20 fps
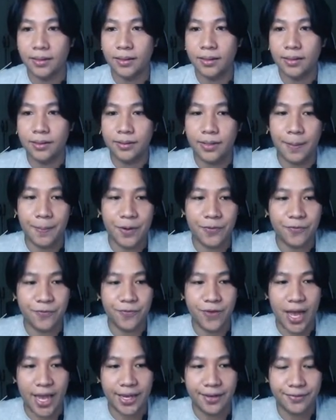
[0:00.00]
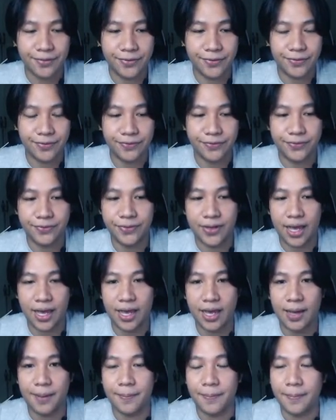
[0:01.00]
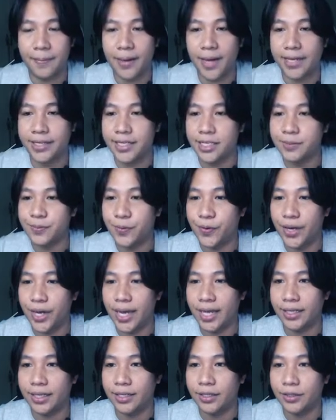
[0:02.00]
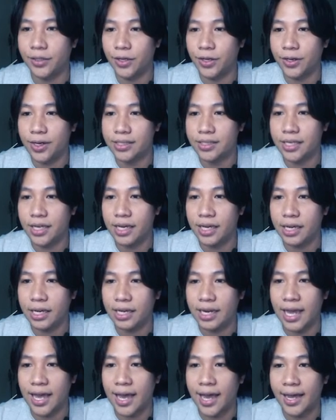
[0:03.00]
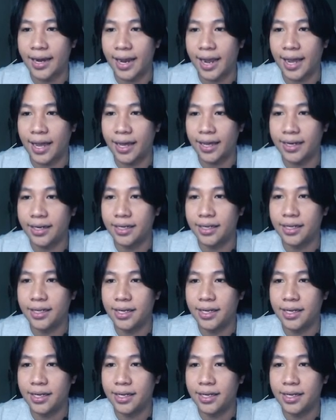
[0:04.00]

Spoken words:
number 5, adjust mo natin to kasi nakaharangan.